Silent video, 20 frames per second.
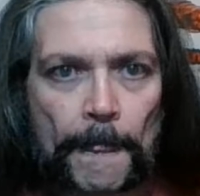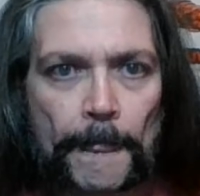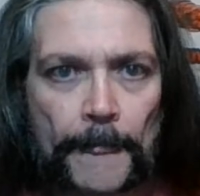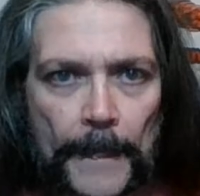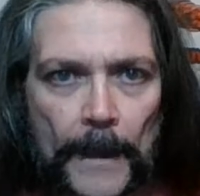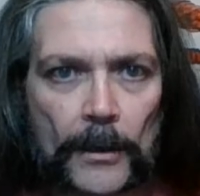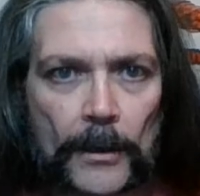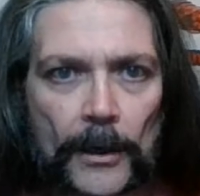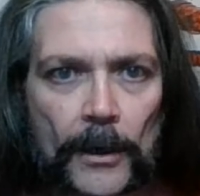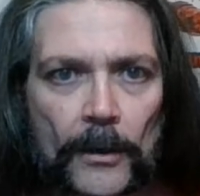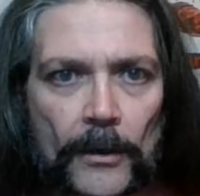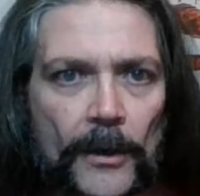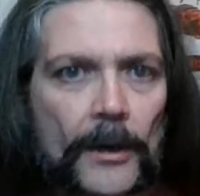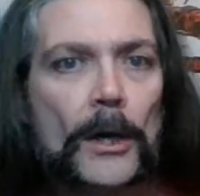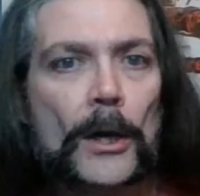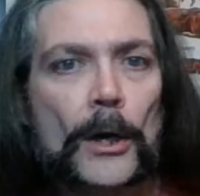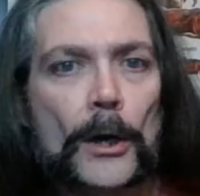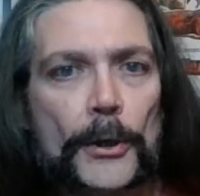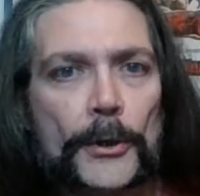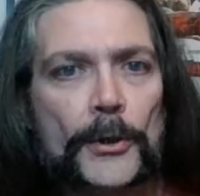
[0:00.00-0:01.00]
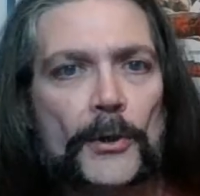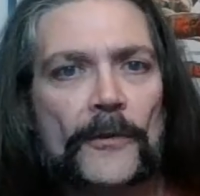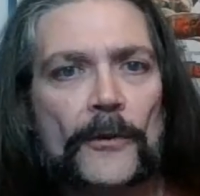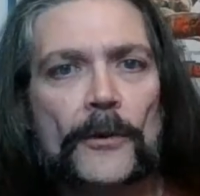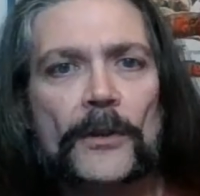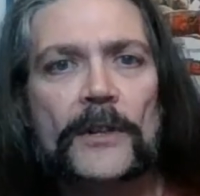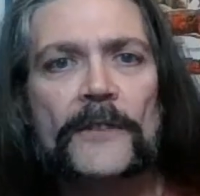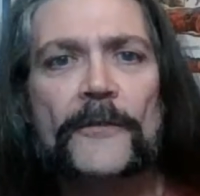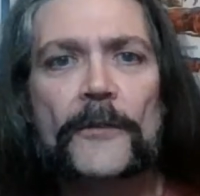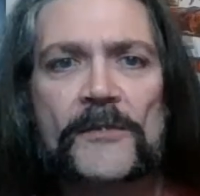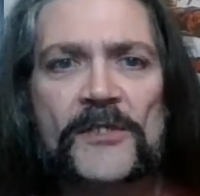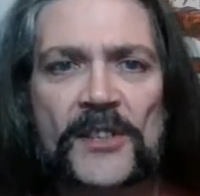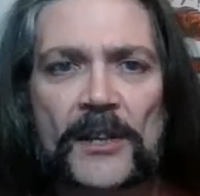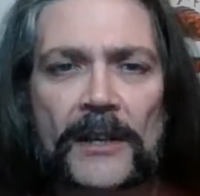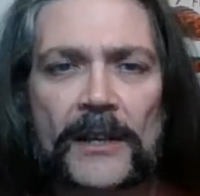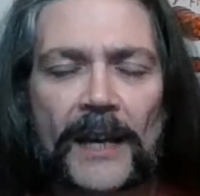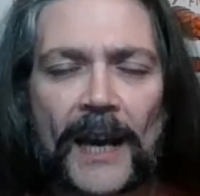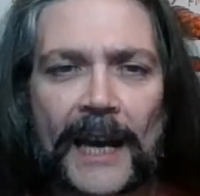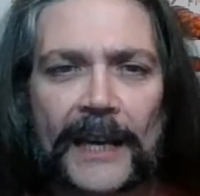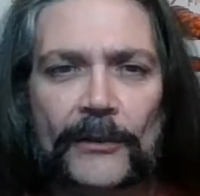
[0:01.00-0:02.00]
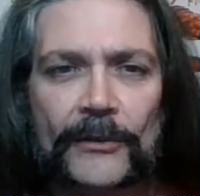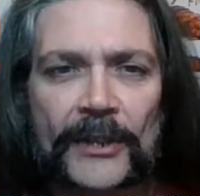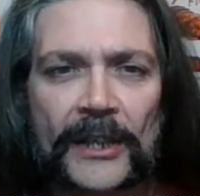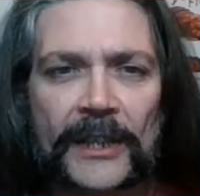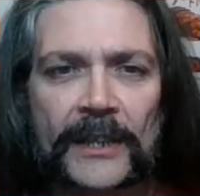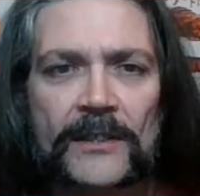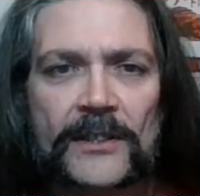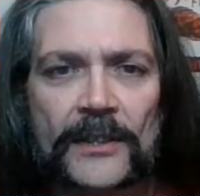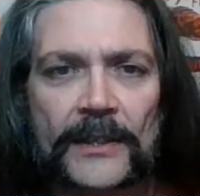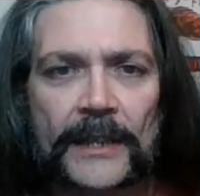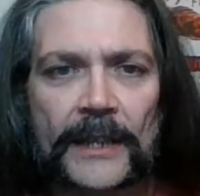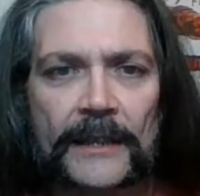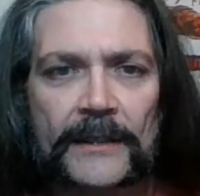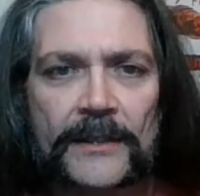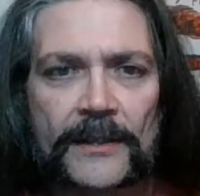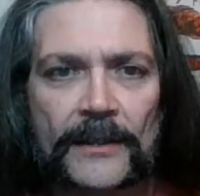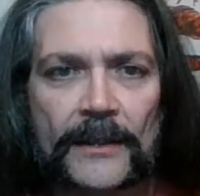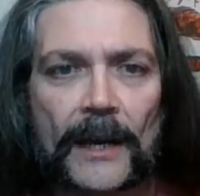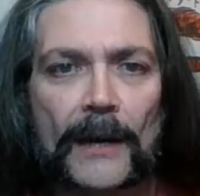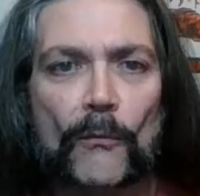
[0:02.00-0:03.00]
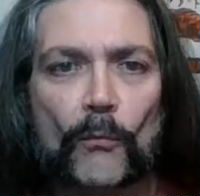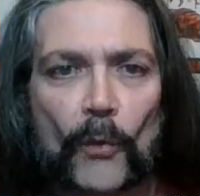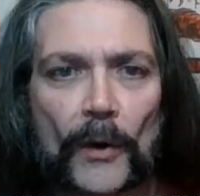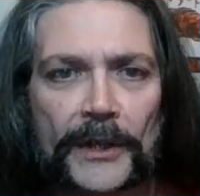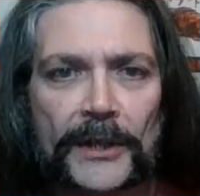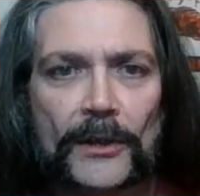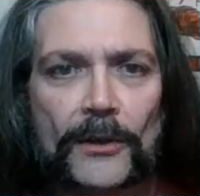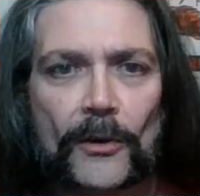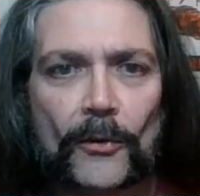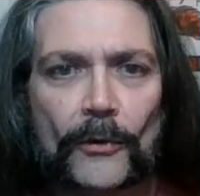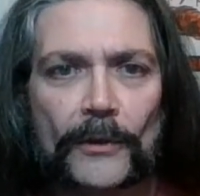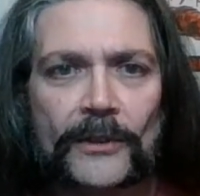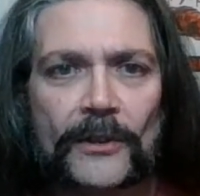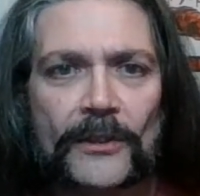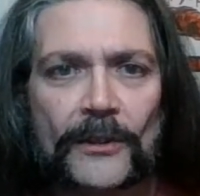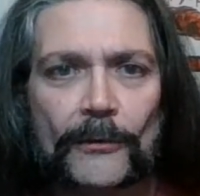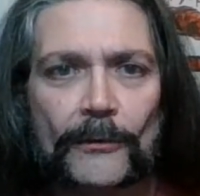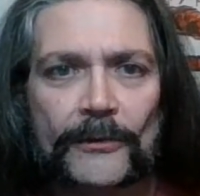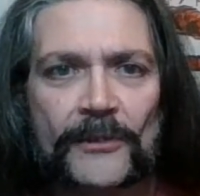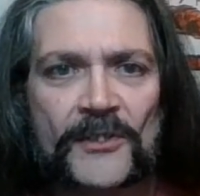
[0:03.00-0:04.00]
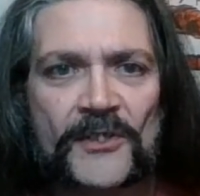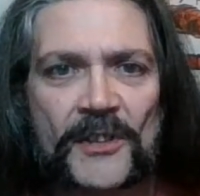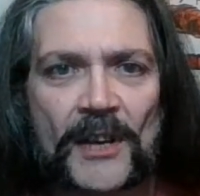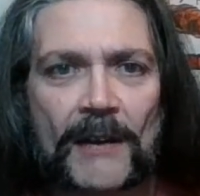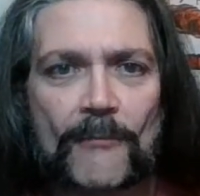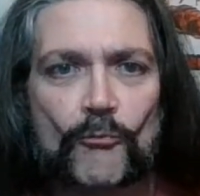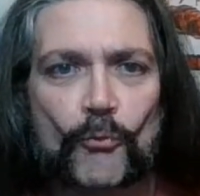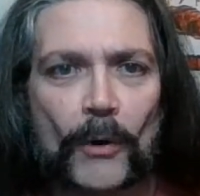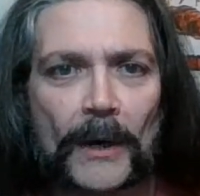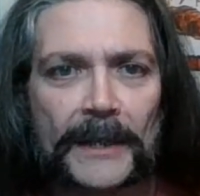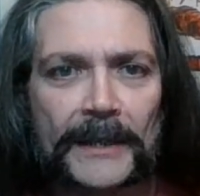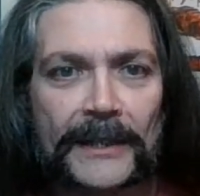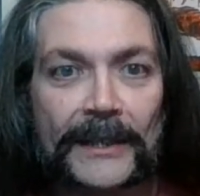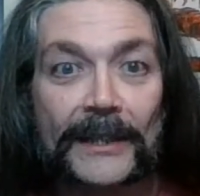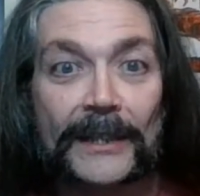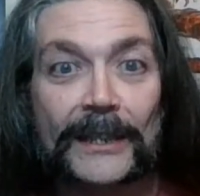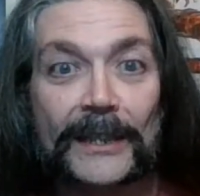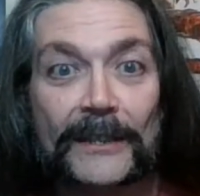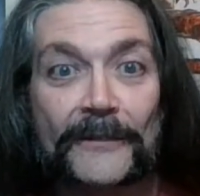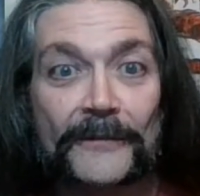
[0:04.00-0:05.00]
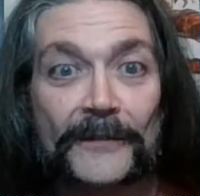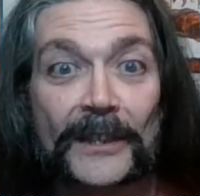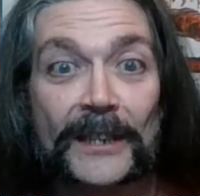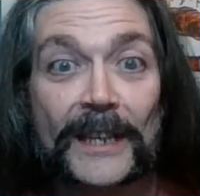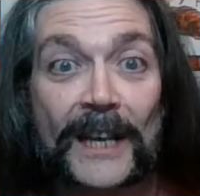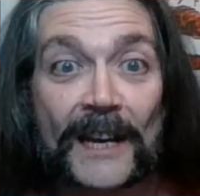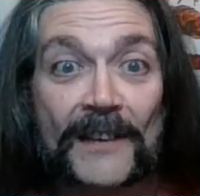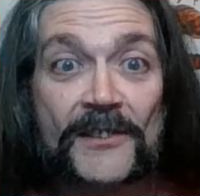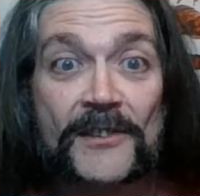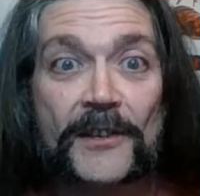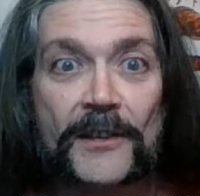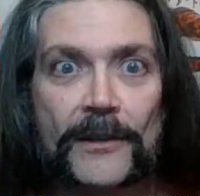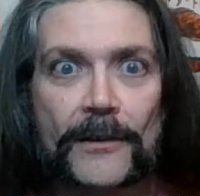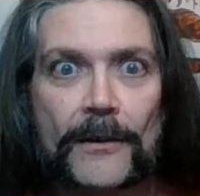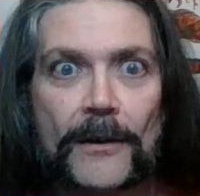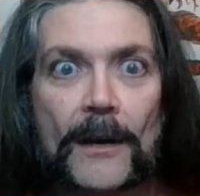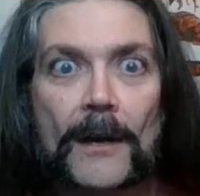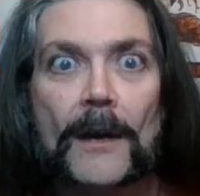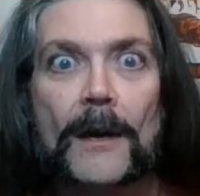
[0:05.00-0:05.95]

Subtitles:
No, you've heard it from some guy on the internet, and when you're going to talk to someone, if they ask you,